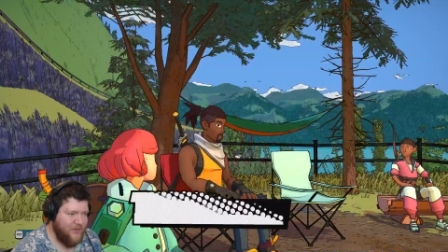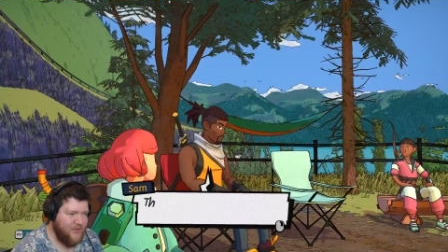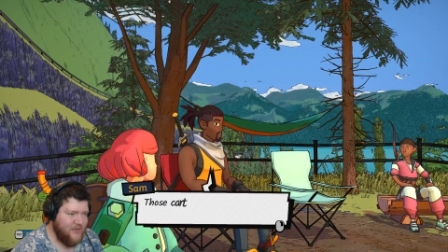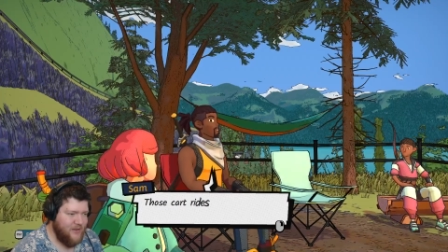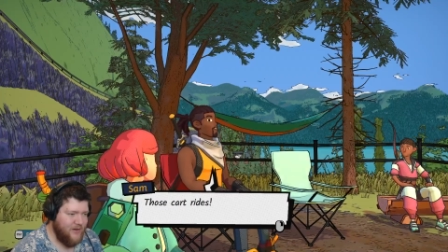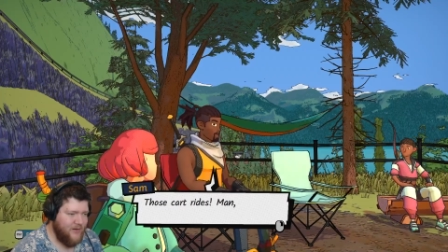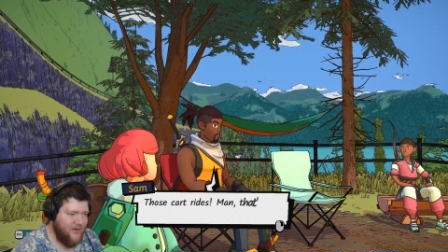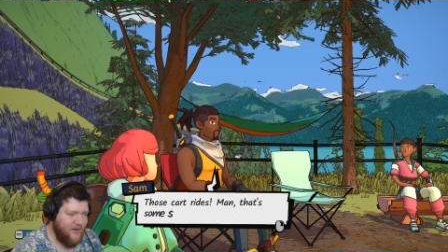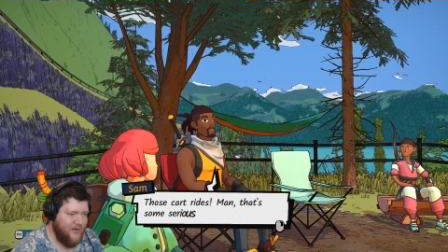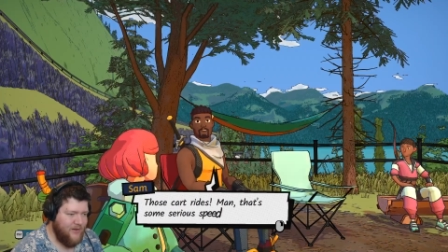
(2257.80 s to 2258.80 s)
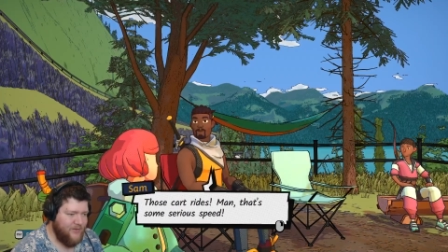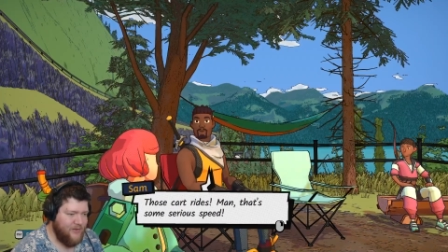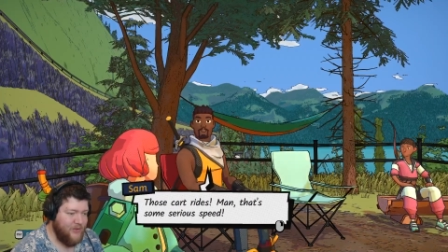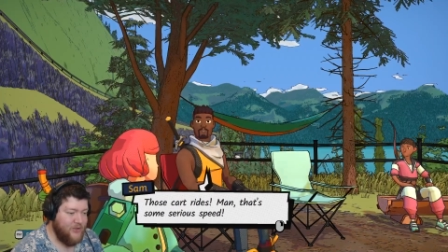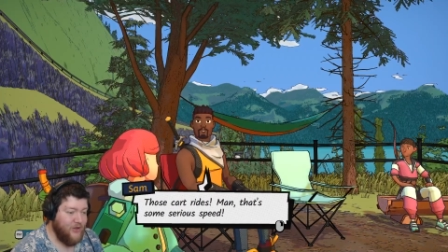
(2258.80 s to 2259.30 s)
pits a lot.
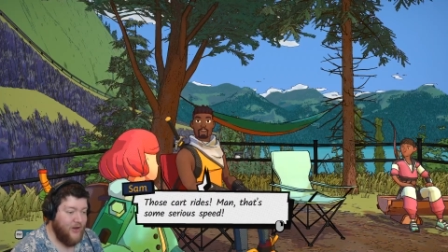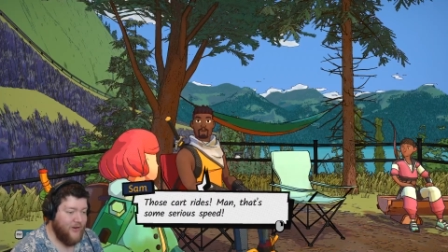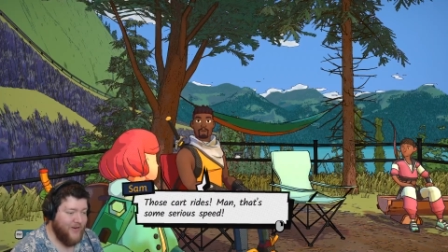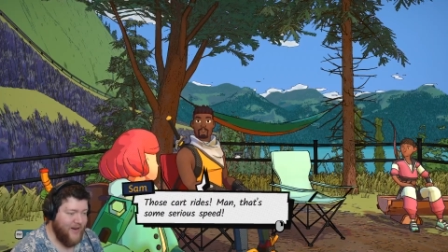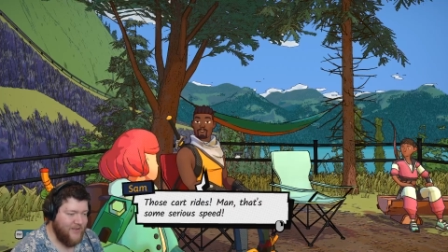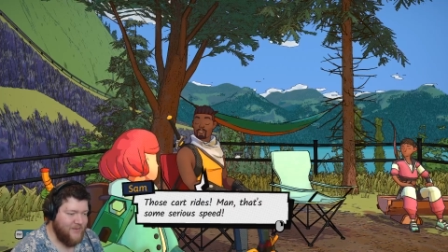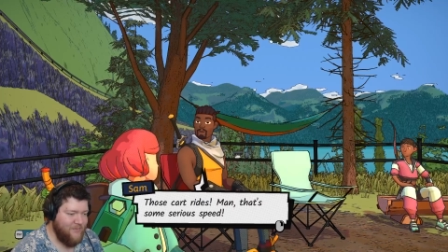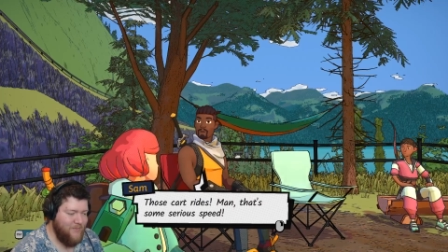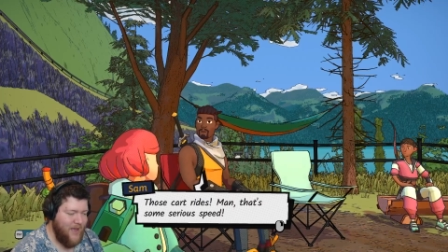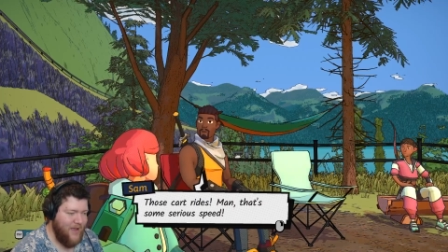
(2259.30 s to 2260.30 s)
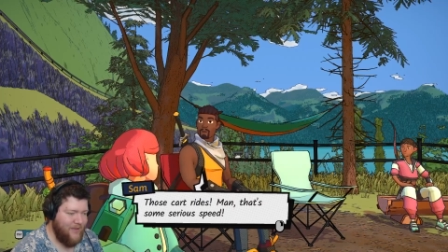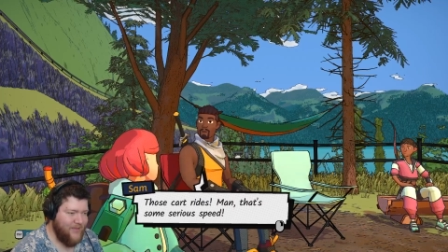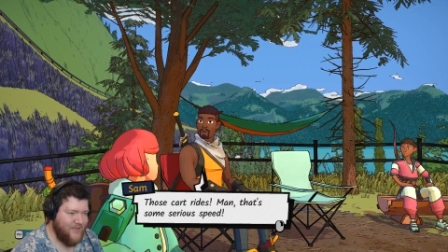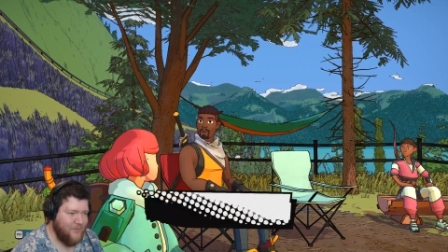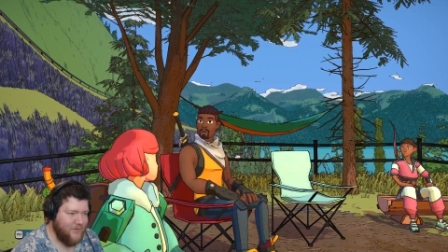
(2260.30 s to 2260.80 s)
Those cart rides, man,
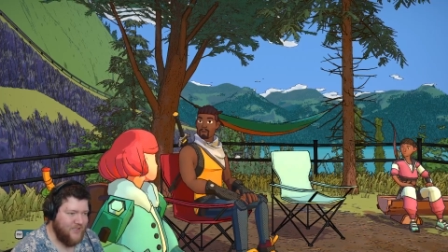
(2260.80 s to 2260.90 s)
that's some